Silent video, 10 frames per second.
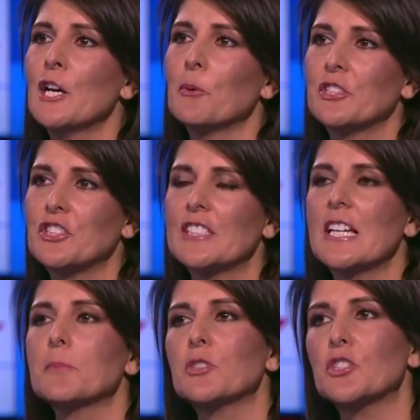which is
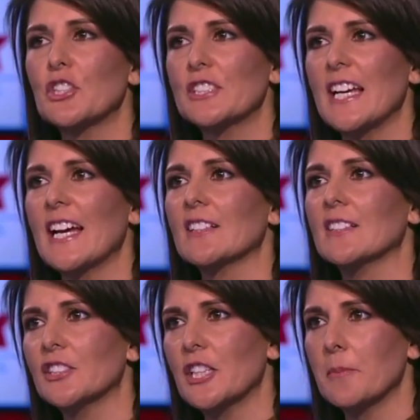them start to act
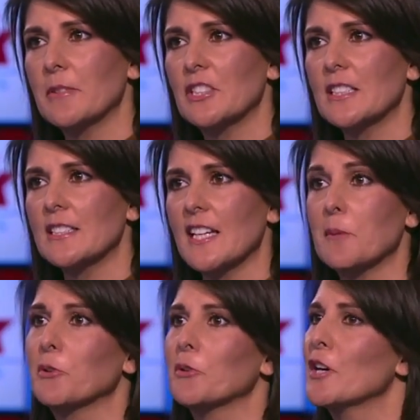like they're coming to the
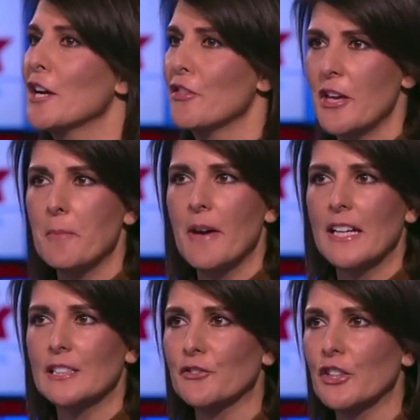table, them
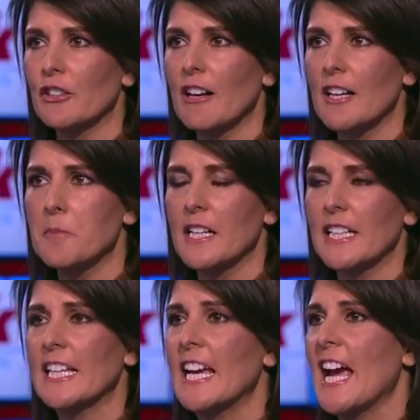ask for a lot of
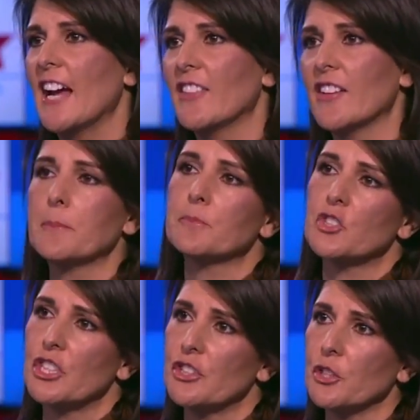money, and then them
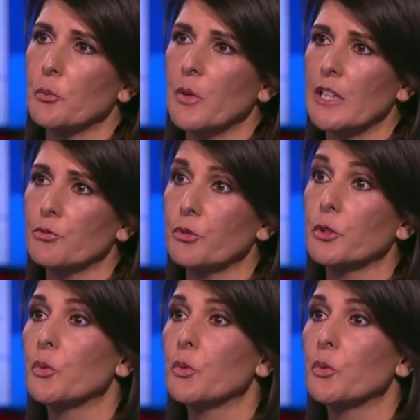cheat their way through.